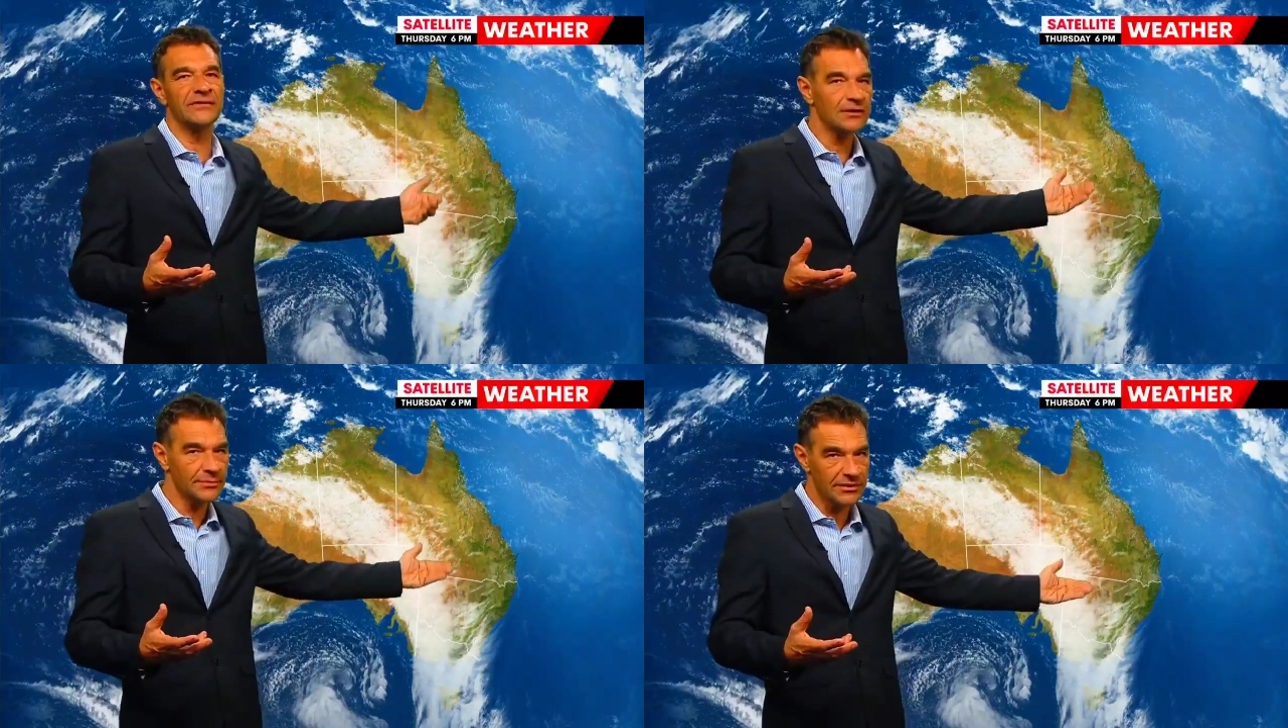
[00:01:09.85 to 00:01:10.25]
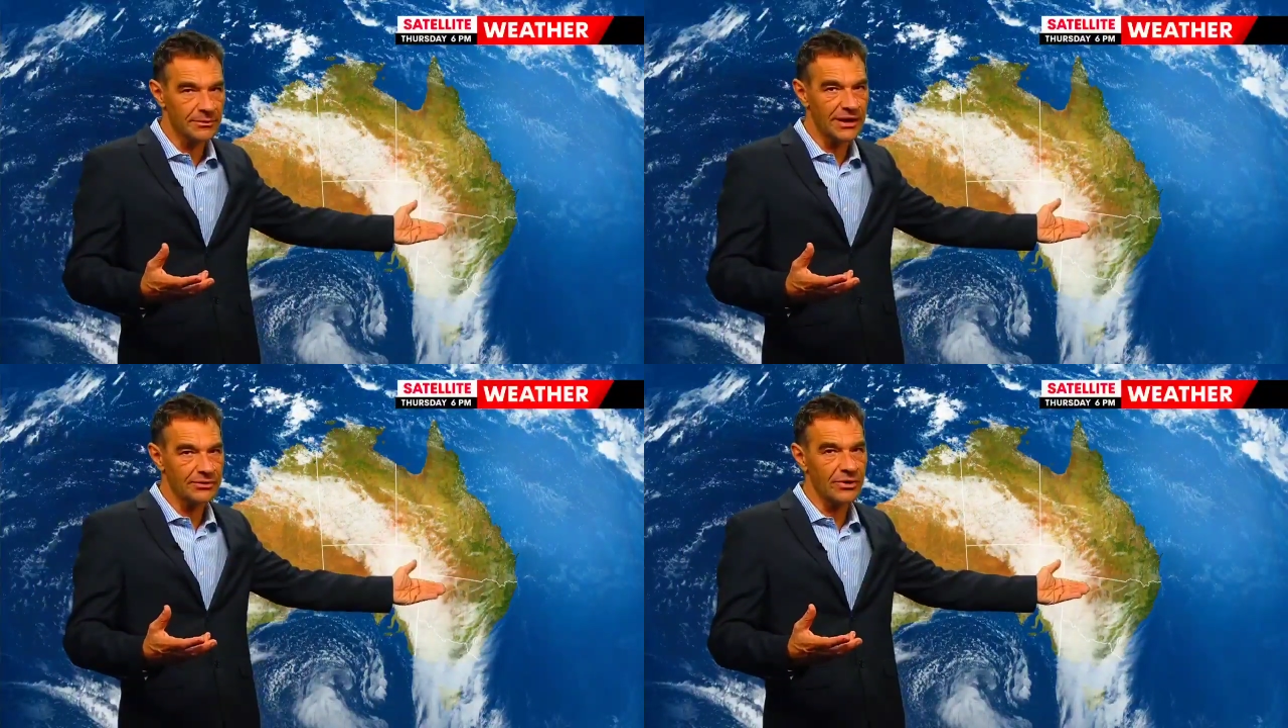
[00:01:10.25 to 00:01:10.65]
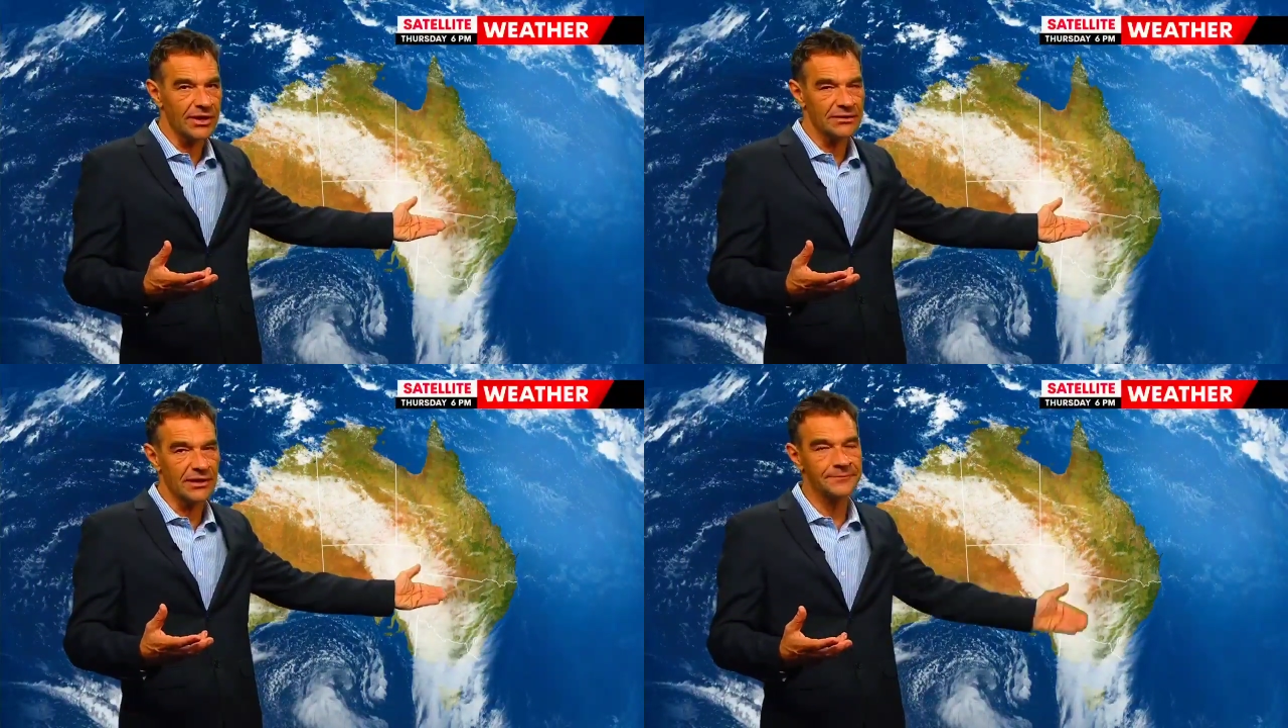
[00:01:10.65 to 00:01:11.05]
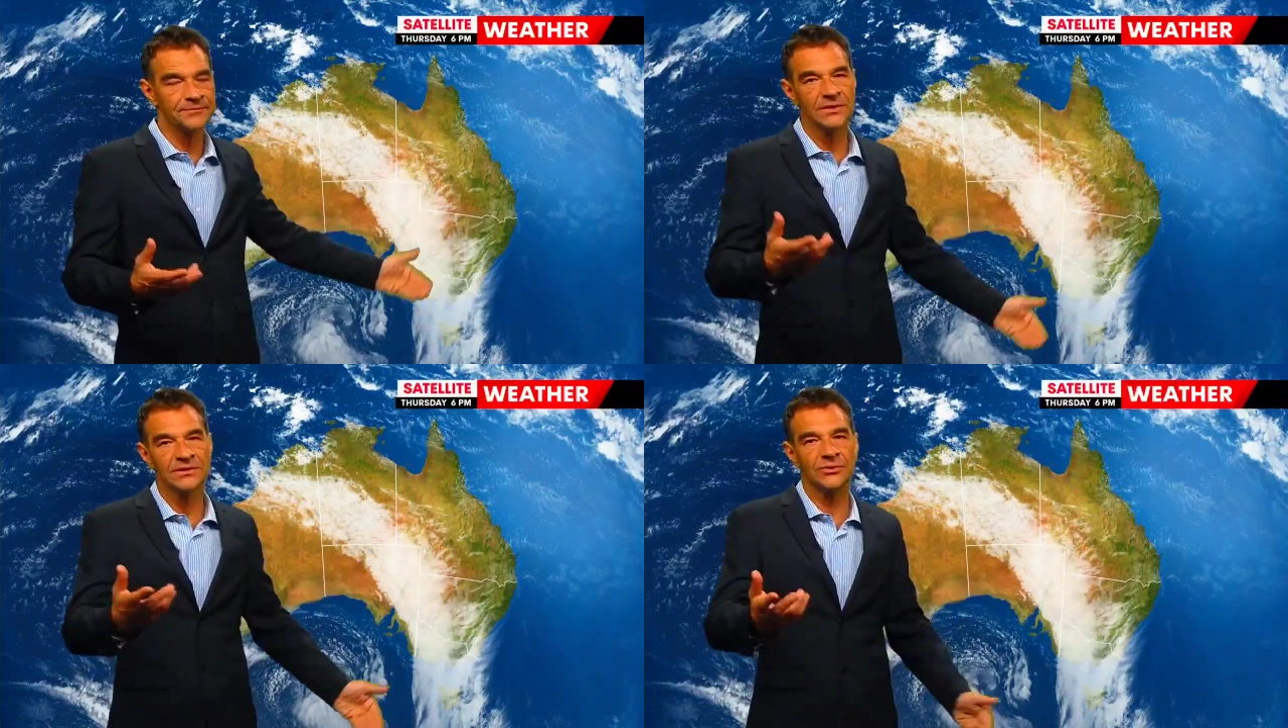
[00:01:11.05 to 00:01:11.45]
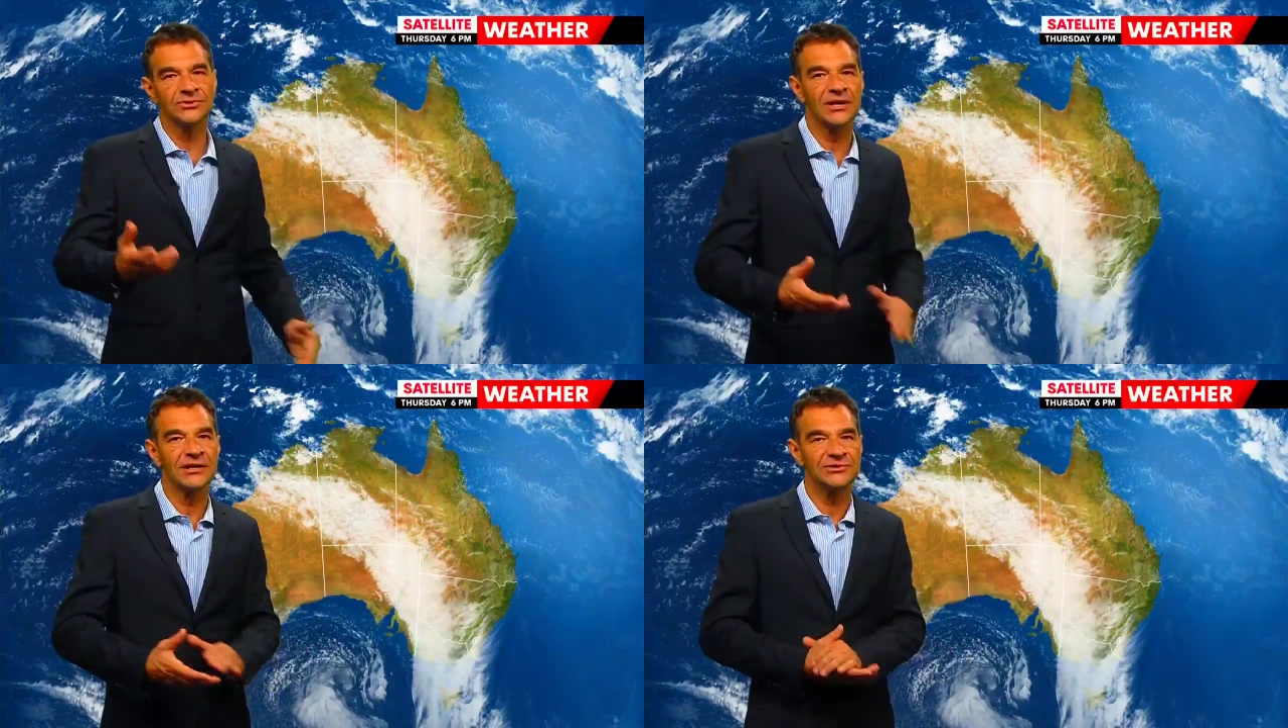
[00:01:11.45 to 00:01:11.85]
That'll be the main rain day. So
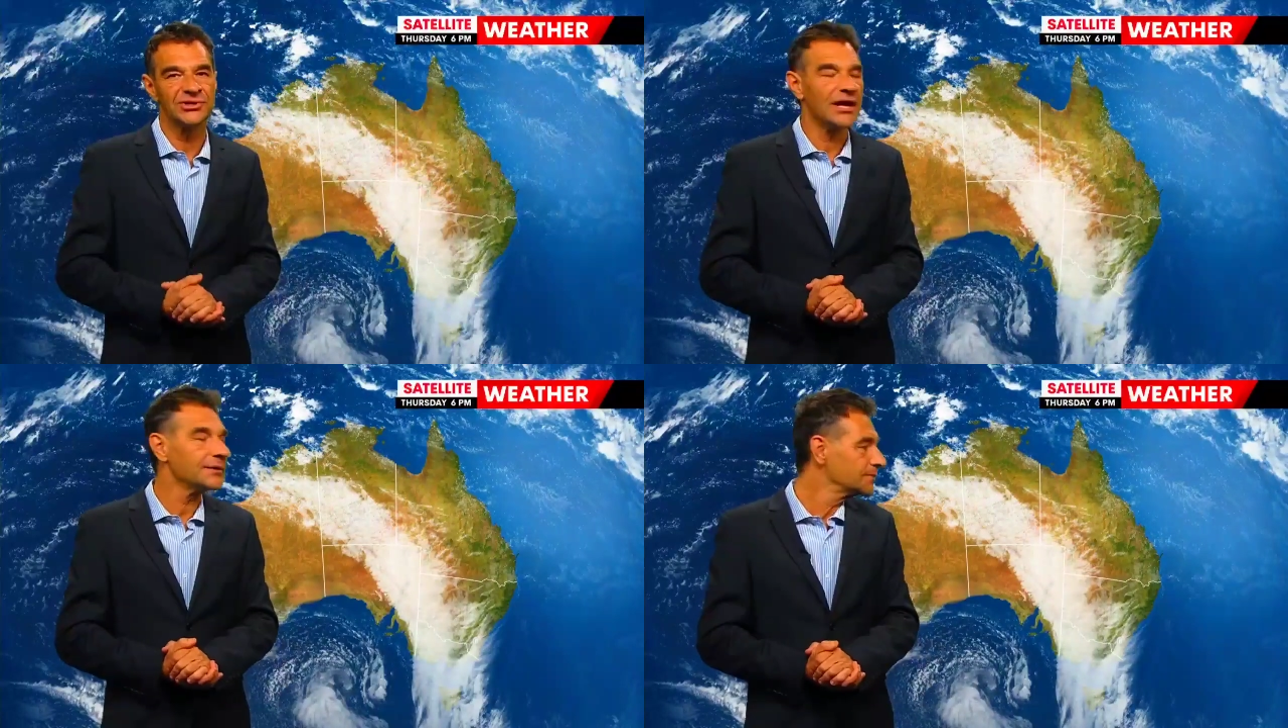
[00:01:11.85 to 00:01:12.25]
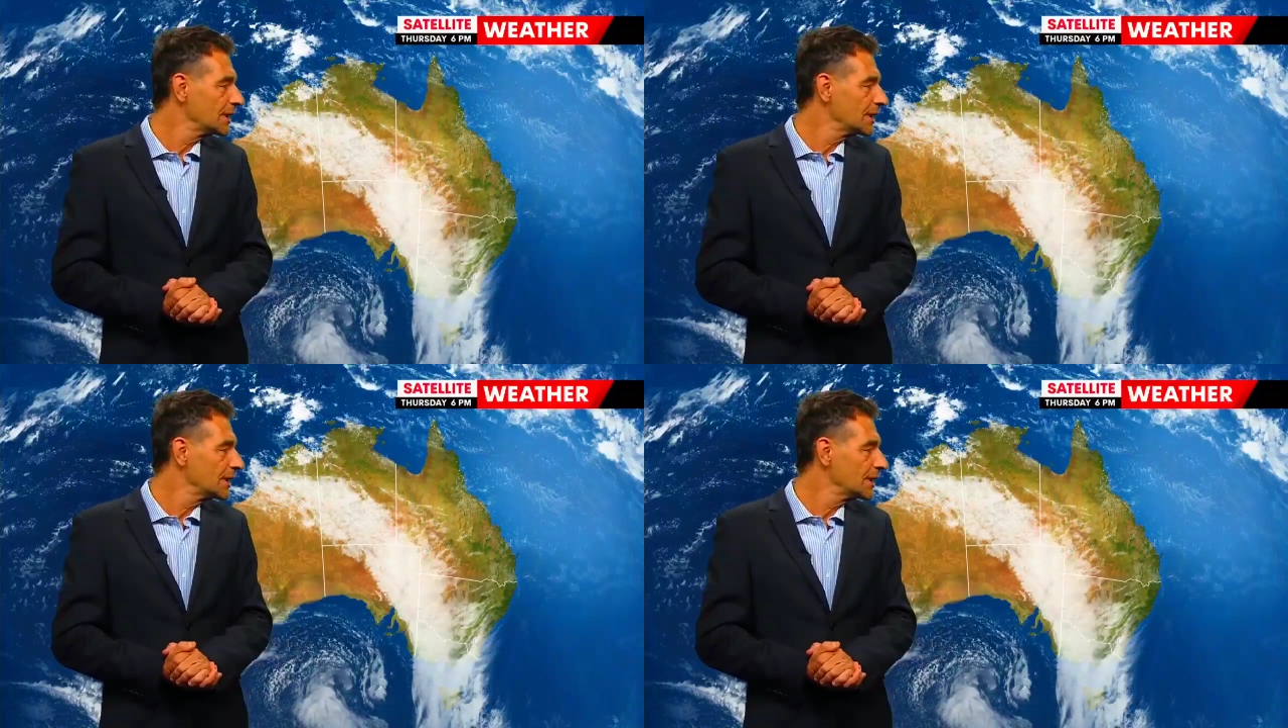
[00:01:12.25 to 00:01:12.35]
today's chart,